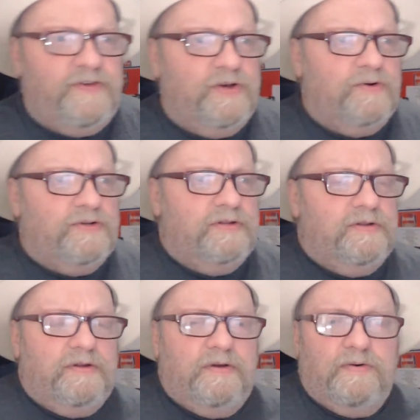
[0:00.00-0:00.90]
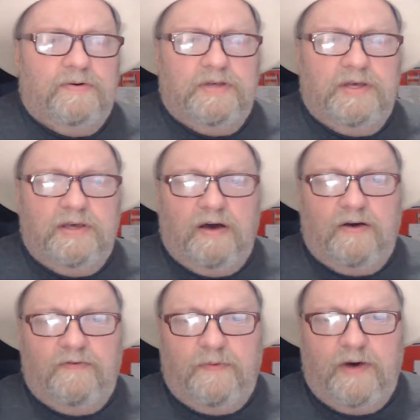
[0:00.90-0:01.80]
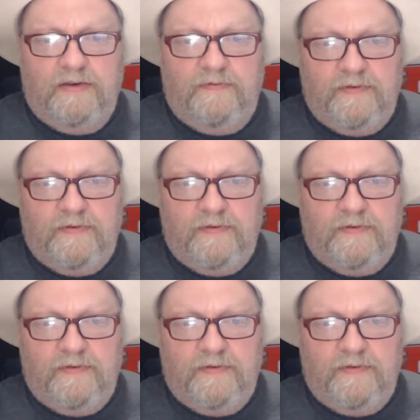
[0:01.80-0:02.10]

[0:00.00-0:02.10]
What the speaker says: Jordan, or the half wave?